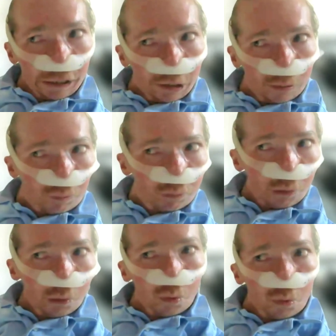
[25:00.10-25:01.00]
with
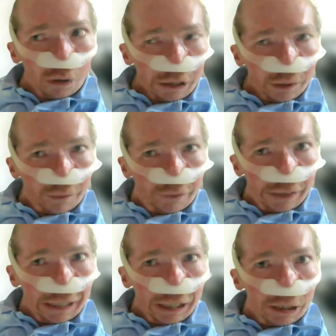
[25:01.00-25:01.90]
all of
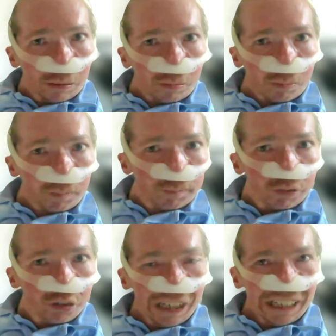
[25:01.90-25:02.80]
the
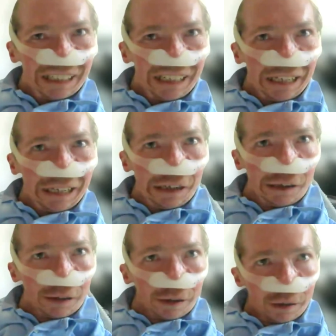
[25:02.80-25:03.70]

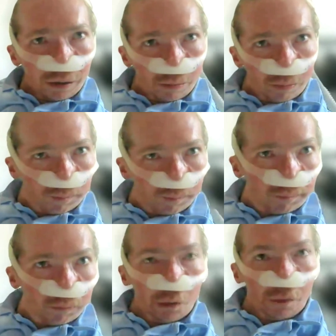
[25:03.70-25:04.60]
senior,
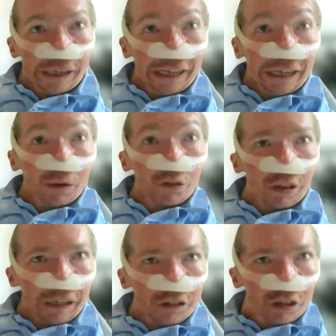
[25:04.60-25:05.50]
the
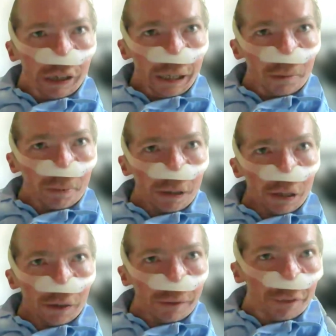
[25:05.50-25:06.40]
housing team,
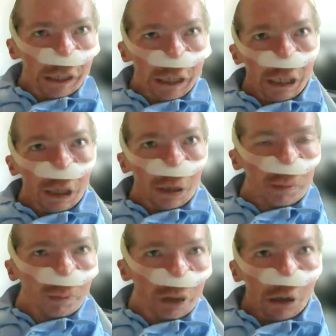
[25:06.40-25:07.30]
the
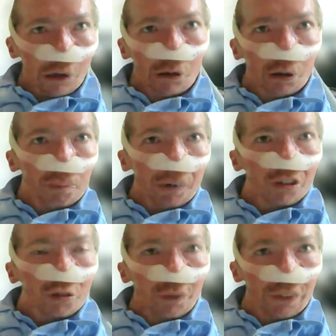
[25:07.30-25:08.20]

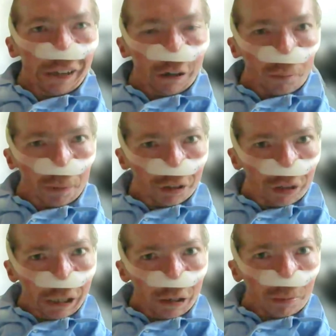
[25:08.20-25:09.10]
occupational therapy
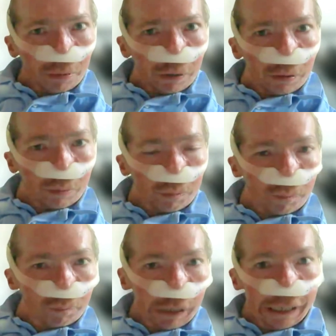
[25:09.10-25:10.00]
team.
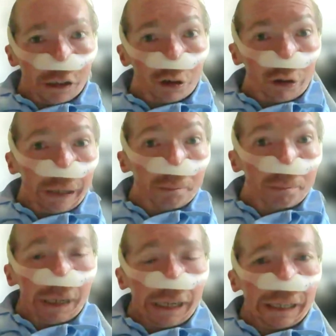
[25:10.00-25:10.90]
And
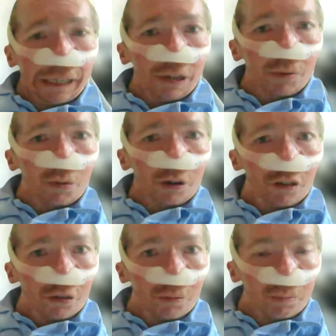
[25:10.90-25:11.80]
looking back, it
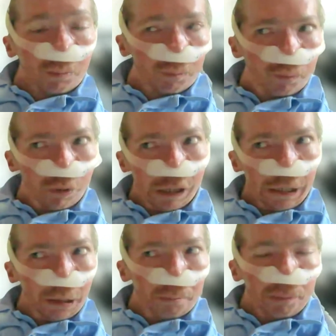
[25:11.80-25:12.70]
was
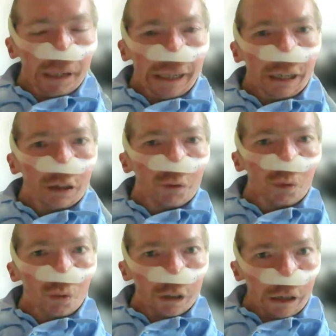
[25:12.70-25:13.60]
really bang out of
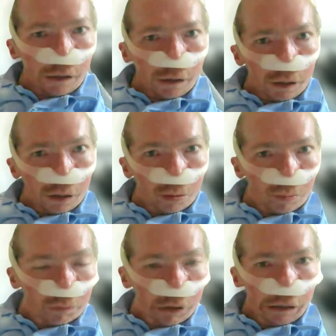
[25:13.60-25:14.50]
order.
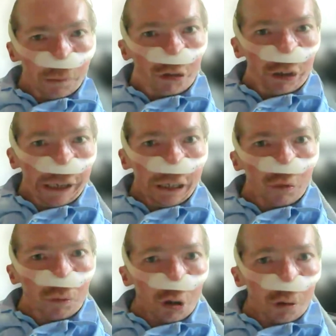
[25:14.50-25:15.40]
I was sat
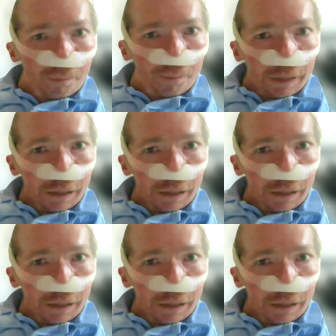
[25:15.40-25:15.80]
in a room